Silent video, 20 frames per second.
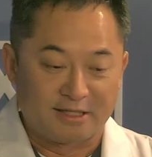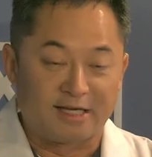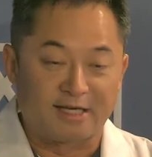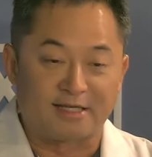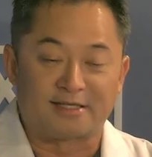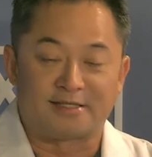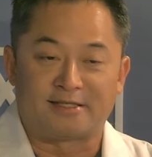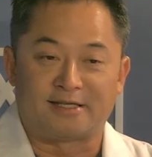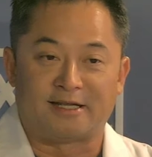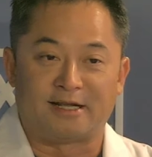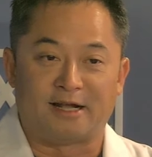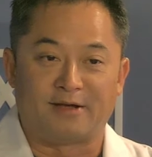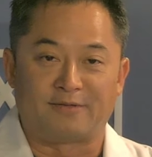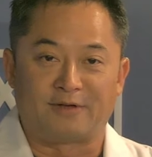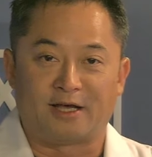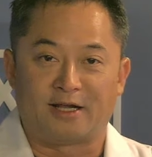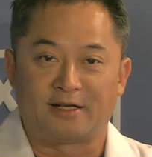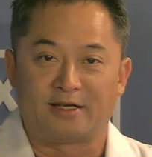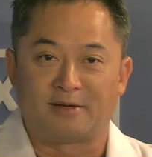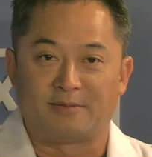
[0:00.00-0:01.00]
Yes, and I've
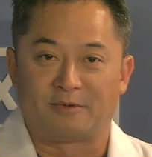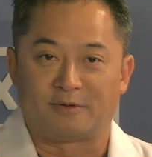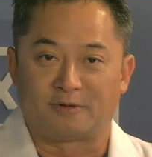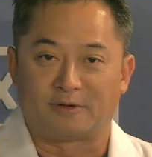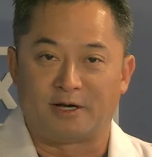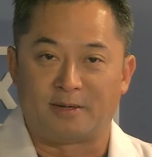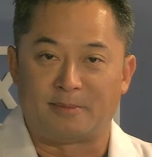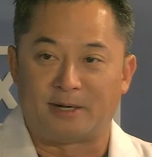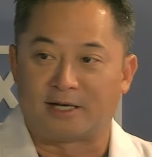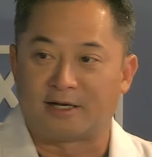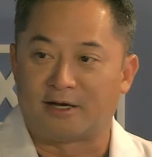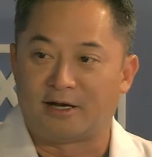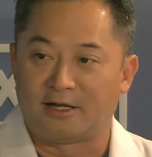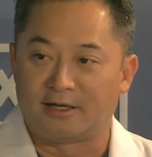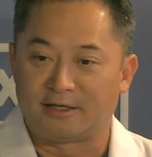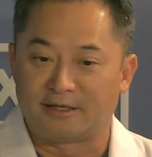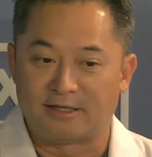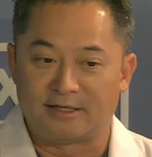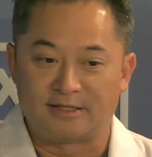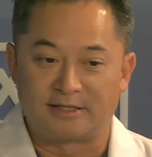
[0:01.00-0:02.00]
got a couple of my
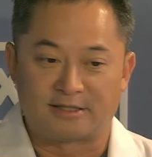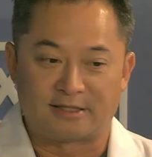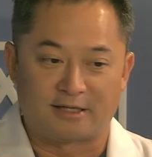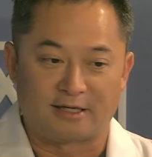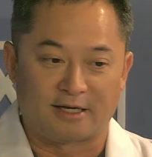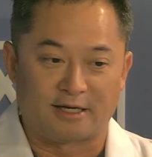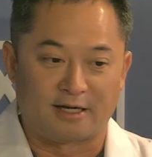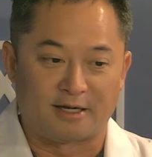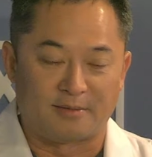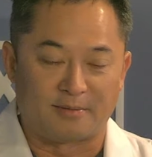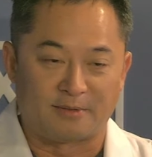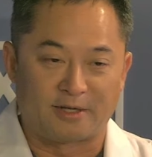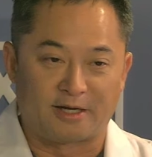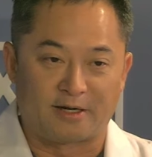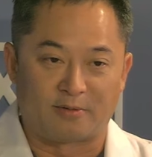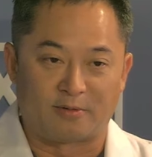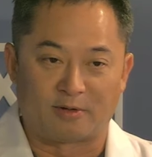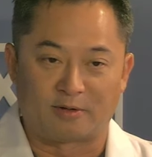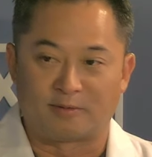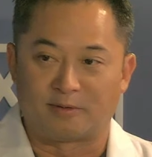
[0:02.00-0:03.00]
colleagues
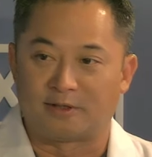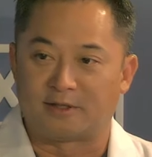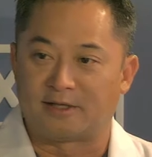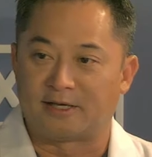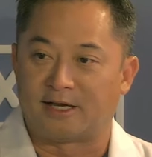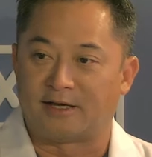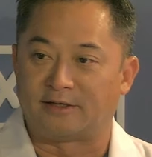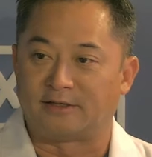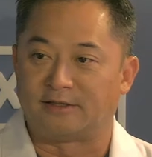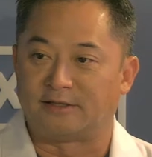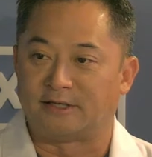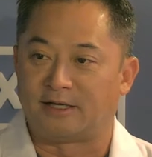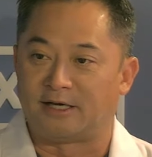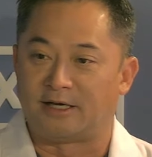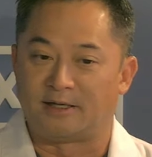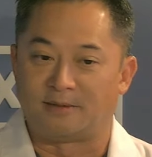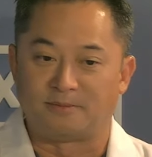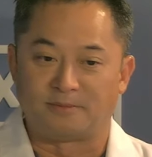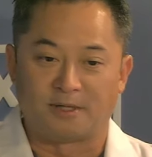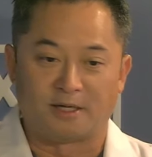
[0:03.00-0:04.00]
that I work with out in
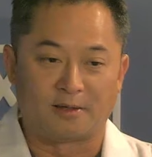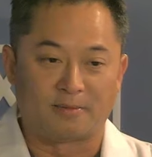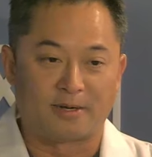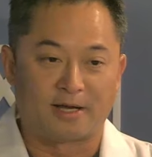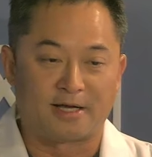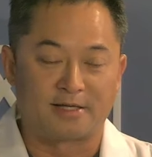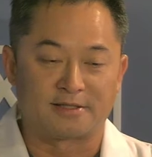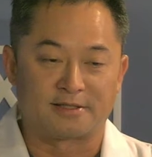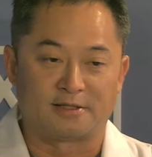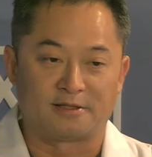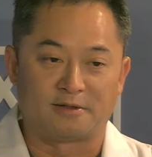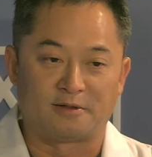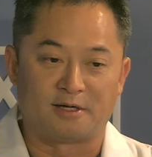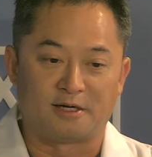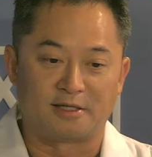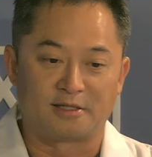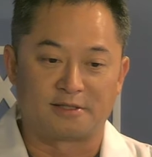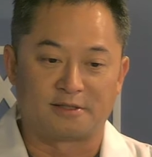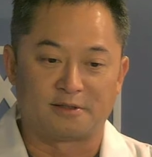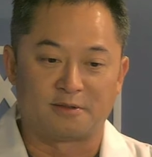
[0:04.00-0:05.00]
El Paso
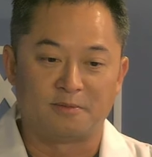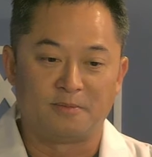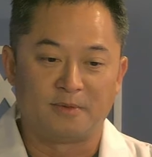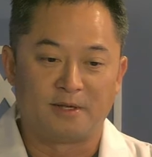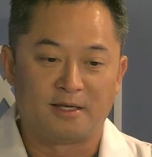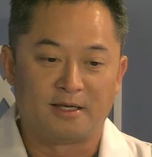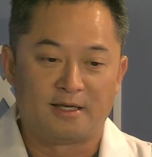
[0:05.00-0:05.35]
also,